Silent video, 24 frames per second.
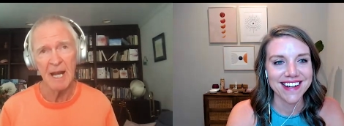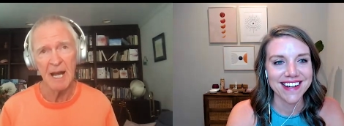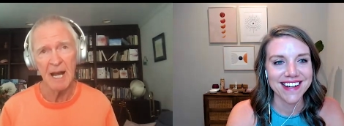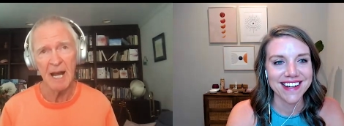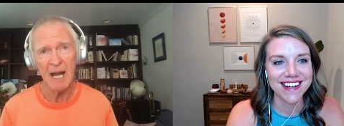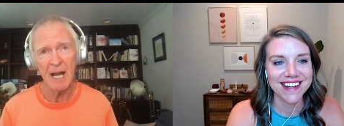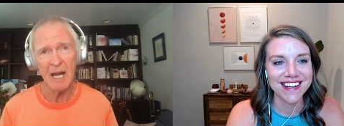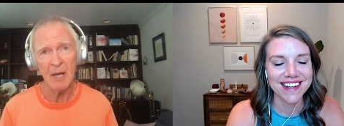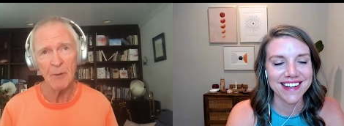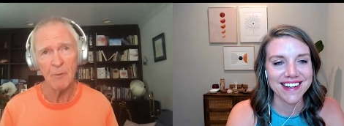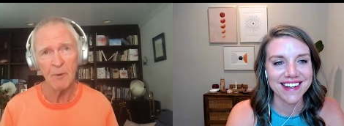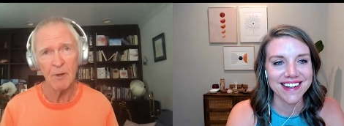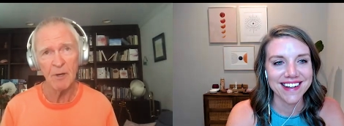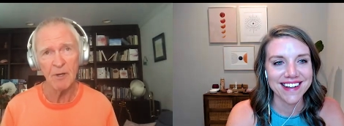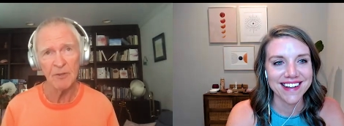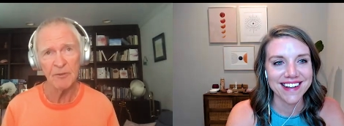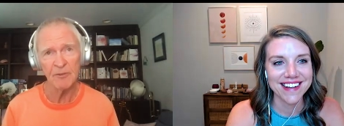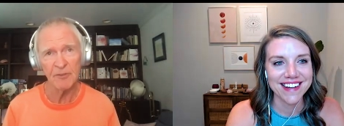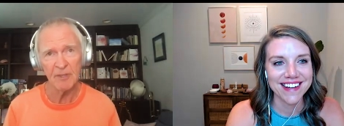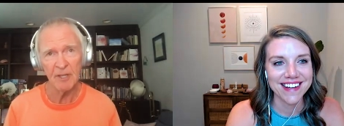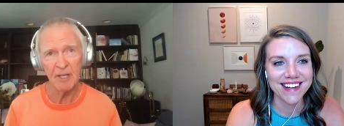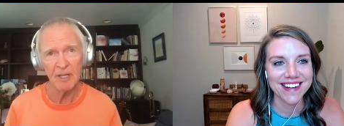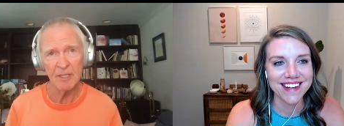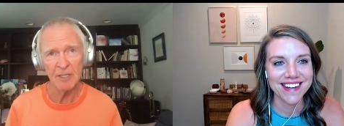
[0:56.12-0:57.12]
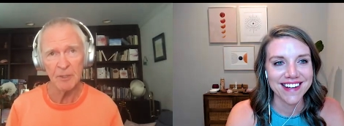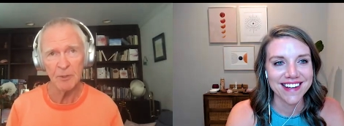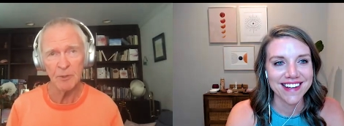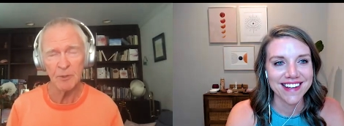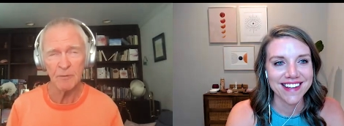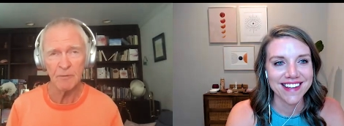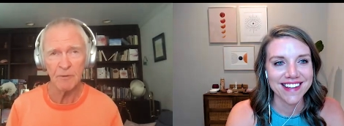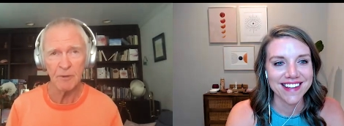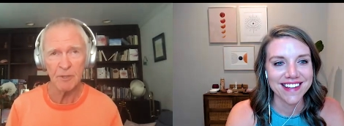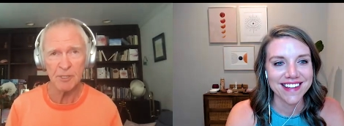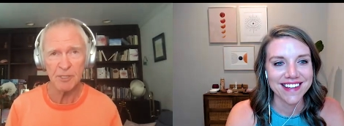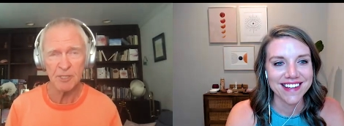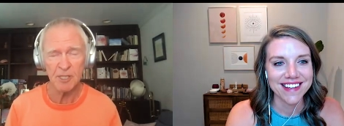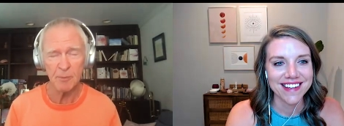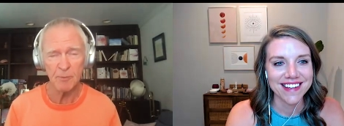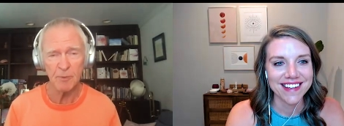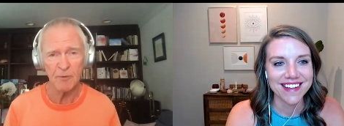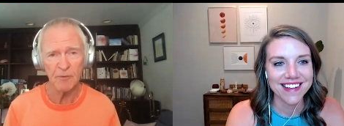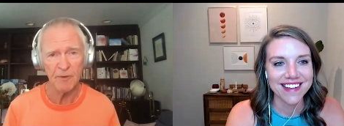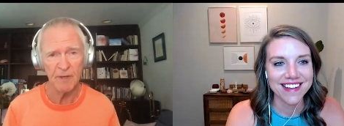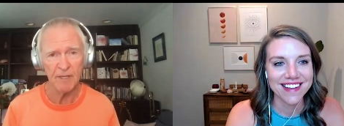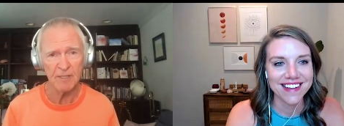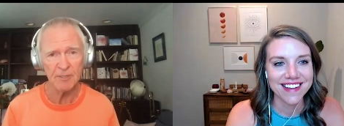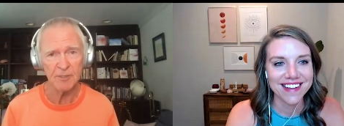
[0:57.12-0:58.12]
Speaker 1: I was a university
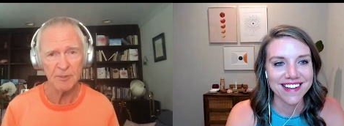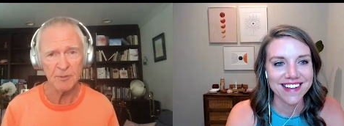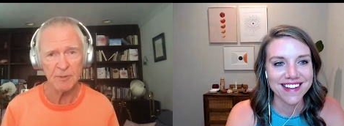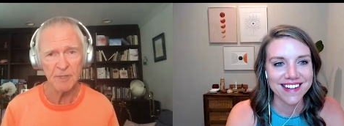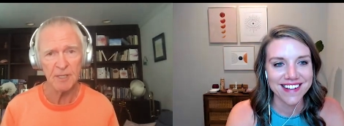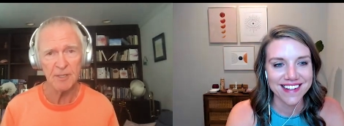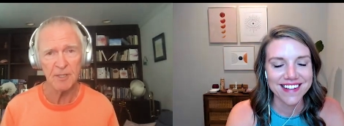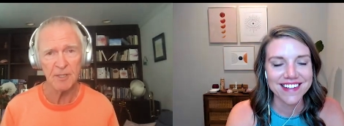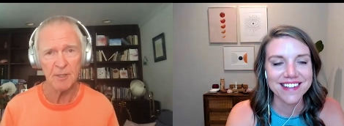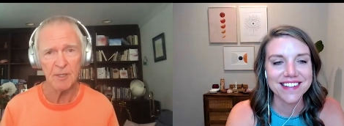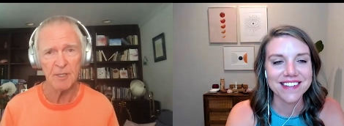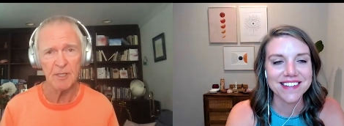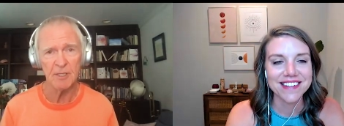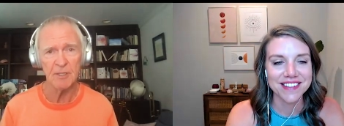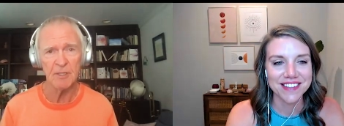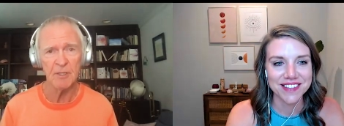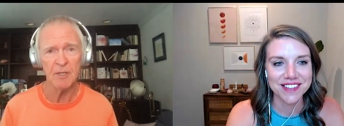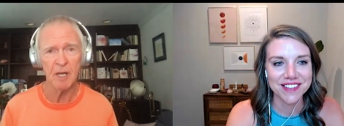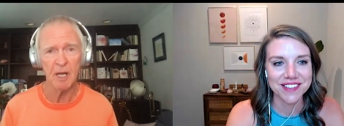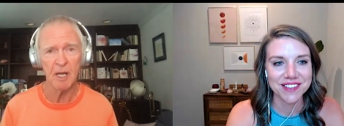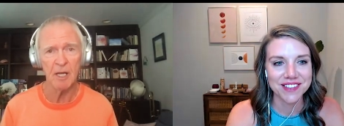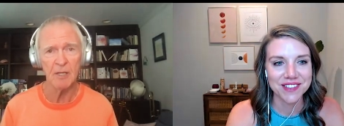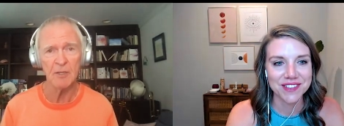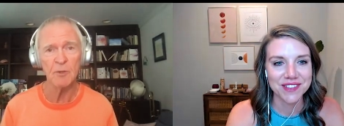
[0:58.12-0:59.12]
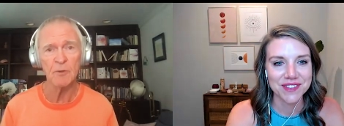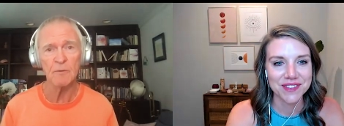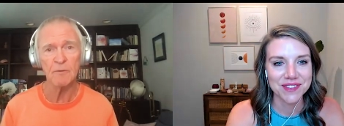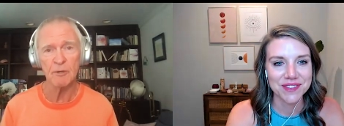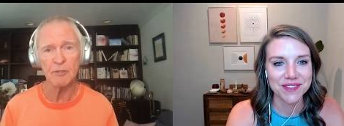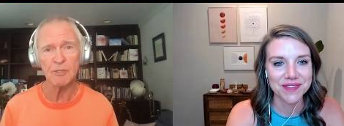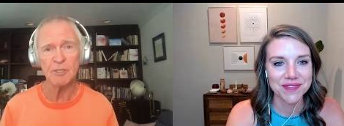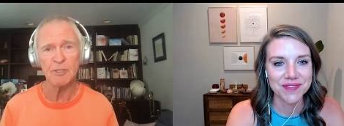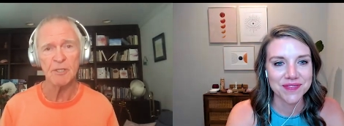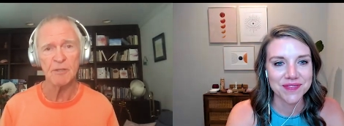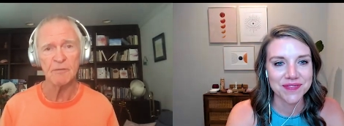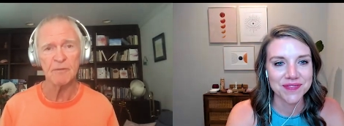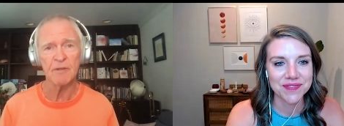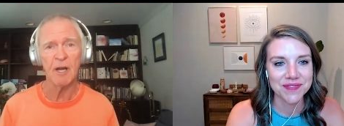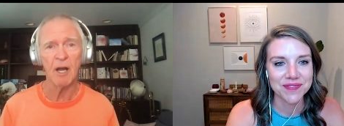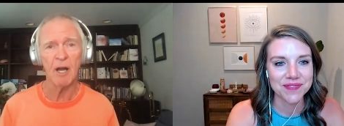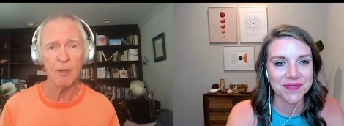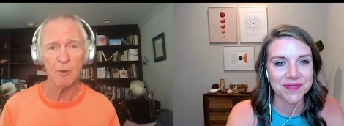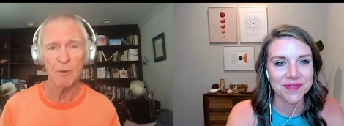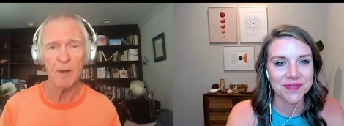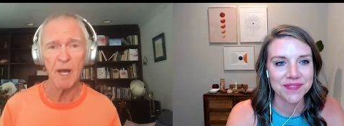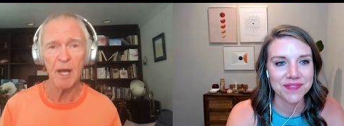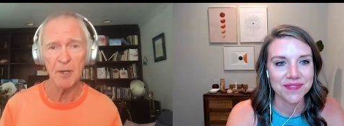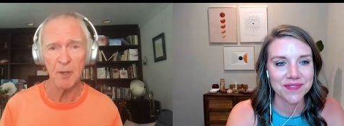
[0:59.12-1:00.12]
professor at the uh, University of
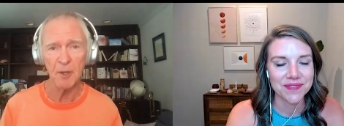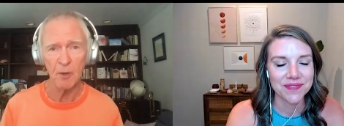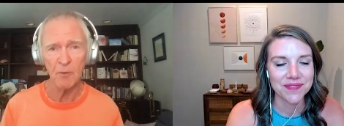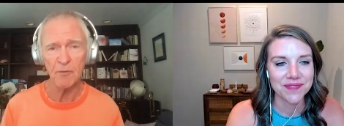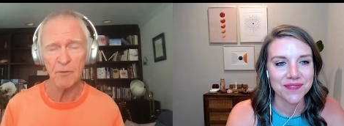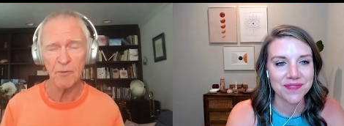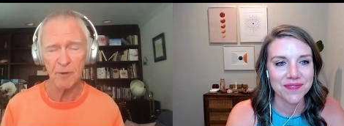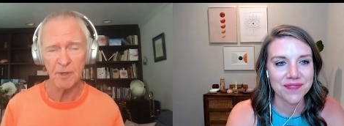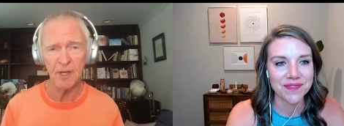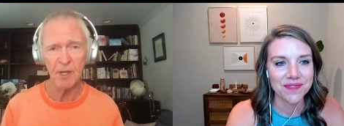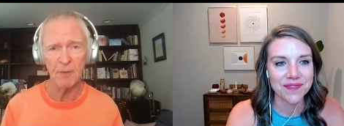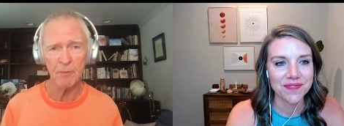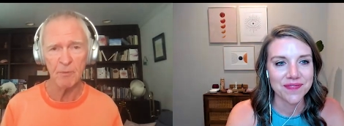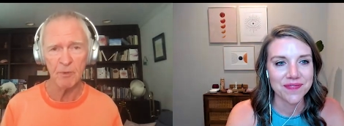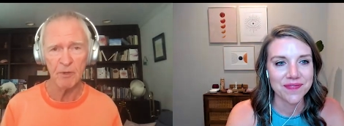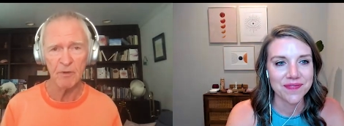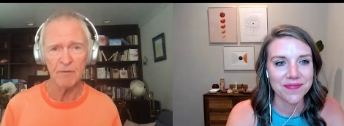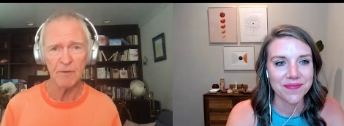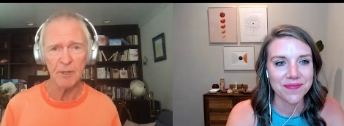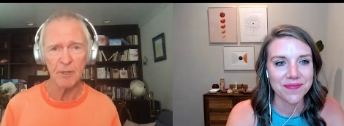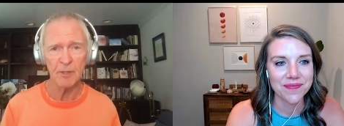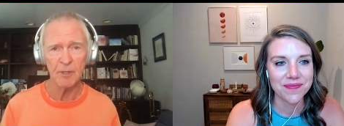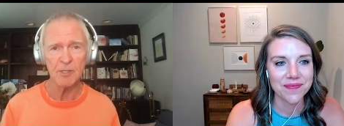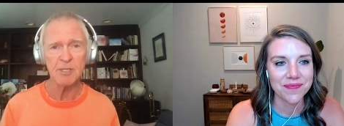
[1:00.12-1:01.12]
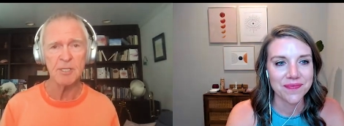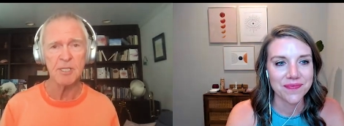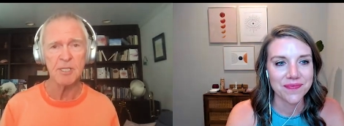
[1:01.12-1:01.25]
Colorado for a number of years,